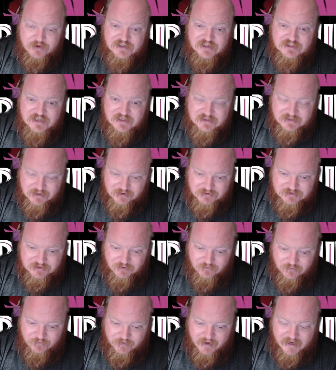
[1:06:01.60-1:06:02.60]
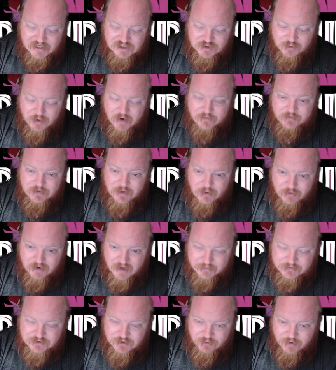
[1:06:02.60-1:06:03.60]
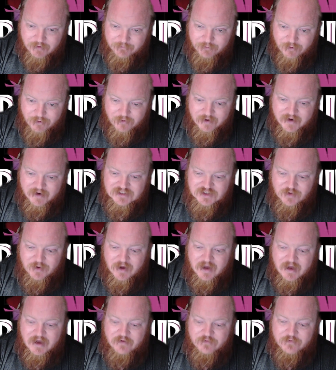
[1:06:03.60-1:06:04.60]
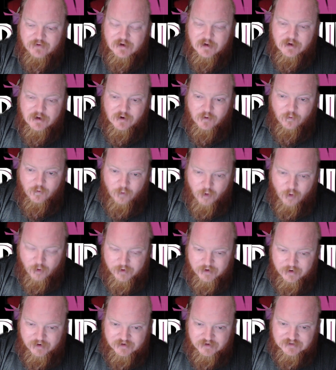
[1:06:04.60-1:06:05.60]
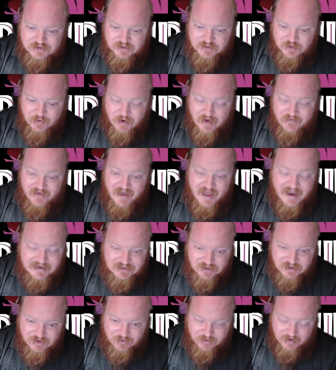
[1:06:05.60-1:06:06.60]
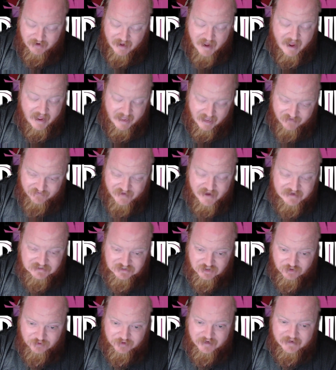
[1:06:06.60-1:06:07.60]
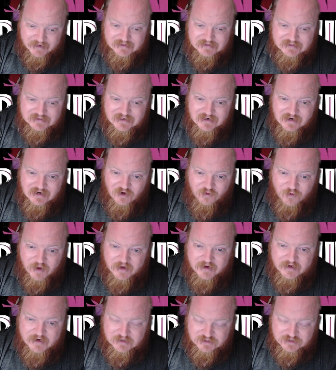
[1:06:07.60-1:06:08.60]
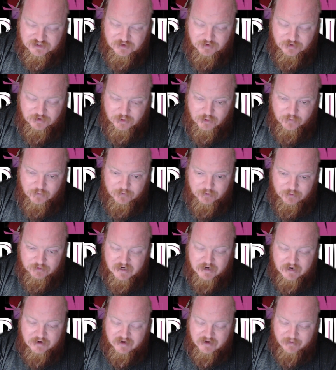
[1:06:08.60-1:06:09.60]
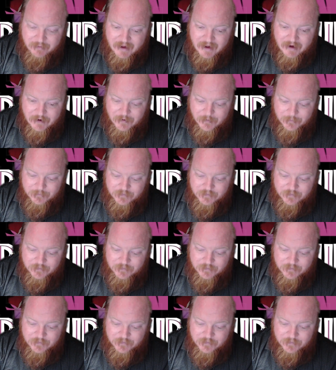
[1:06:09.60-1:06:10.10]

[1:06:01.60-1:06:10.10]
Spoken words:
Gene Stealers in your face. You have lone op scoring points. You have warriors. You have I have Execrenes ready to shoot you if you dare to come out.